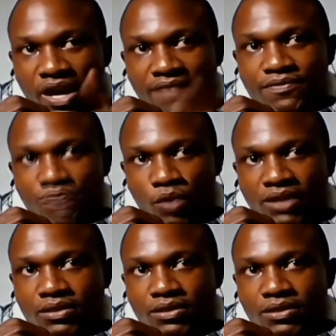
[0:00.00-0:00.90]
We have
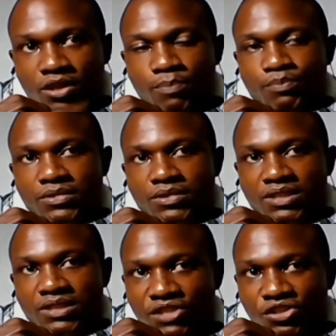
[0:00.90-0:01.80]
one
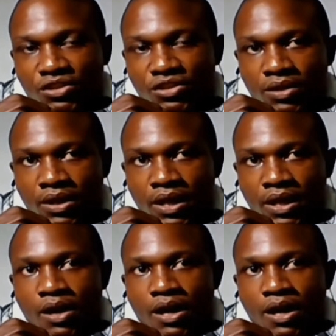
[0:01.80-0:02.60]
subdivision.